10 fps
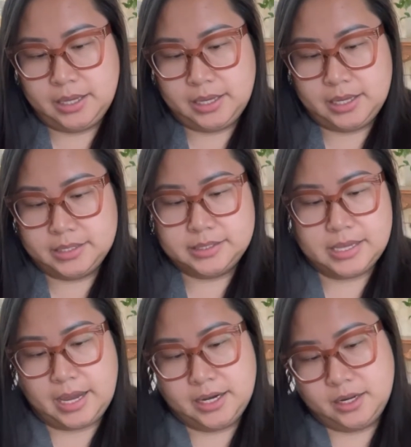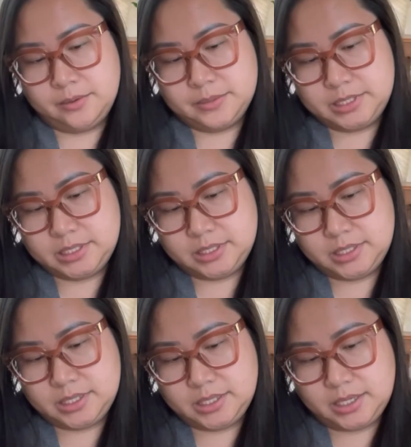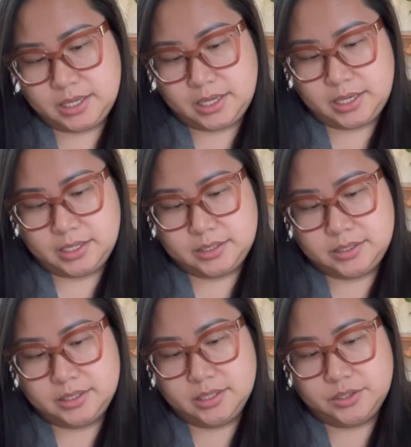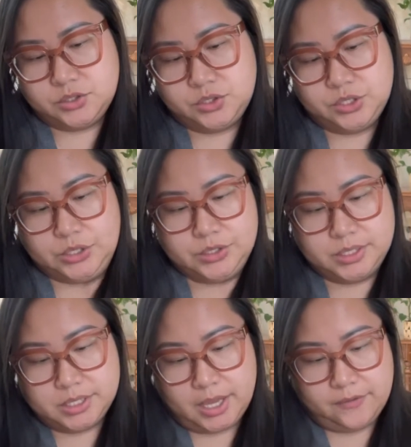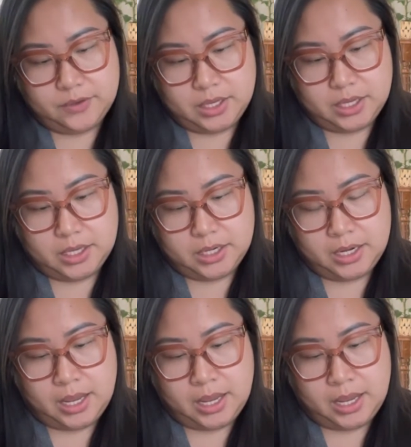It's item C8627,